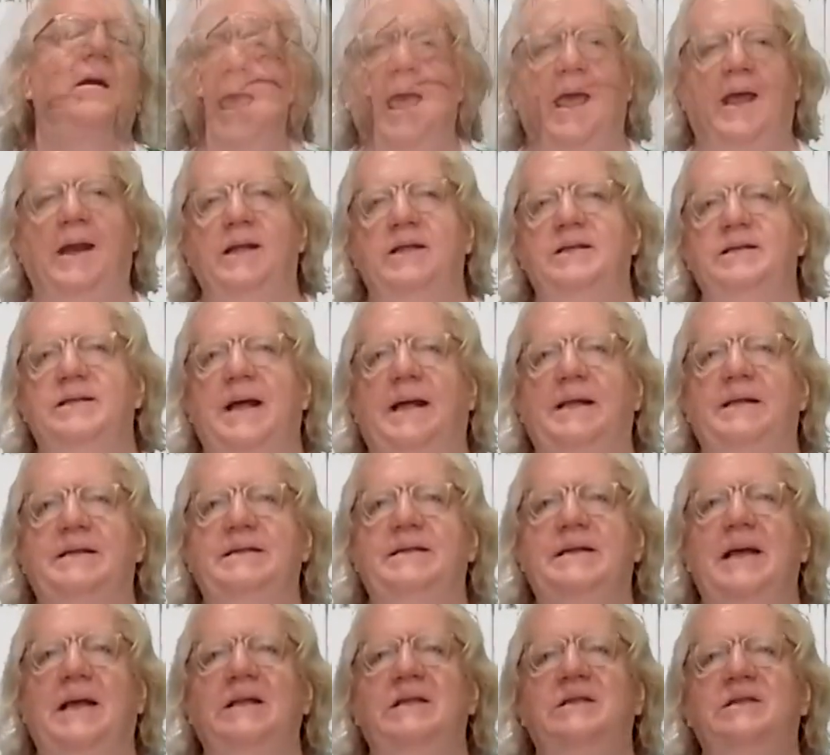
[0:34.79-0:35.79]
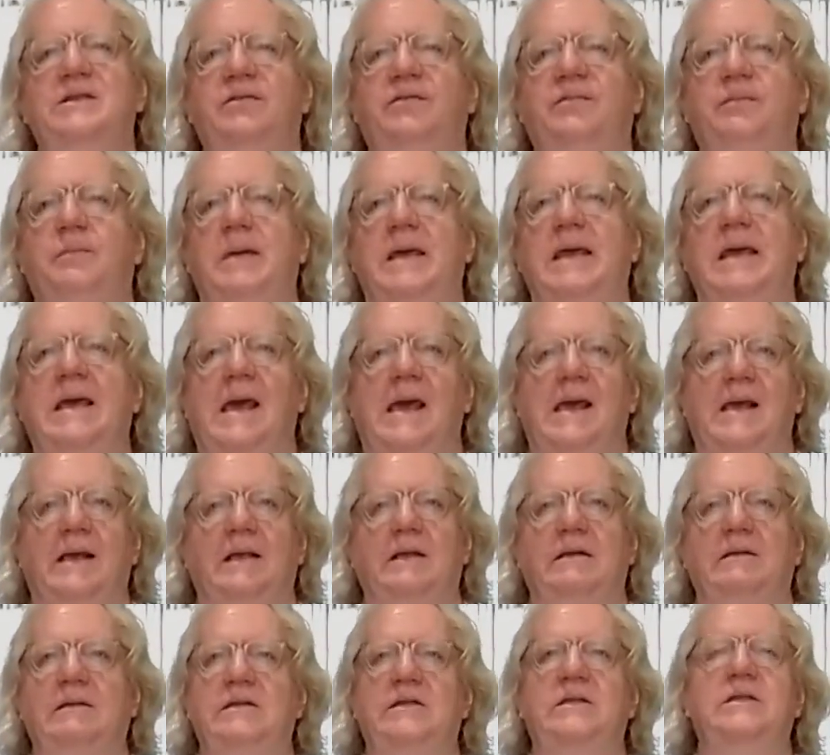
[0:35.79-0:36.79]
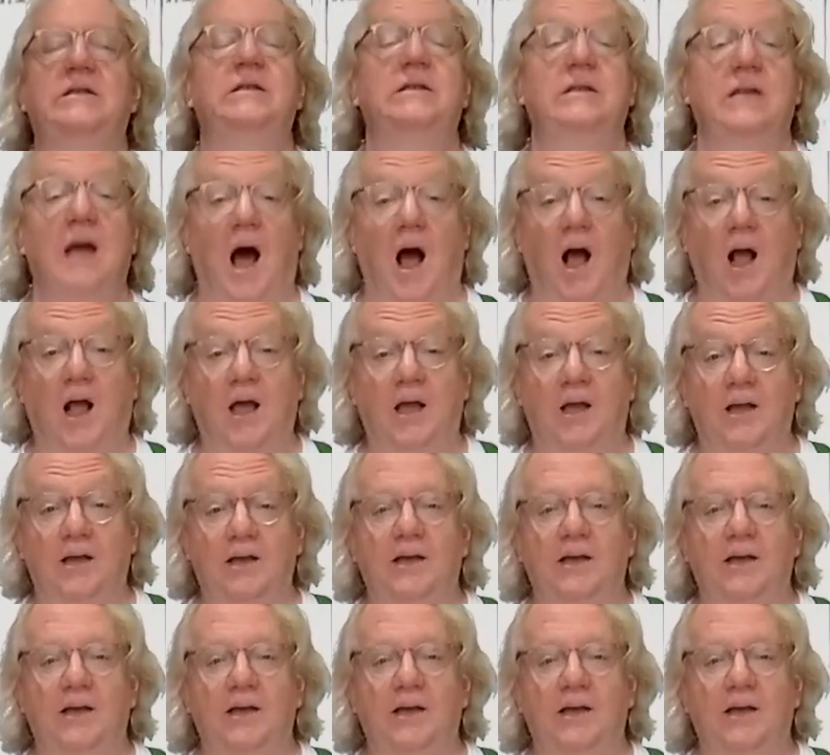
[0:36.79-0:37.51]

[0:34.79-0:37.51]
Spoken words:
And it's that sense of being stuck.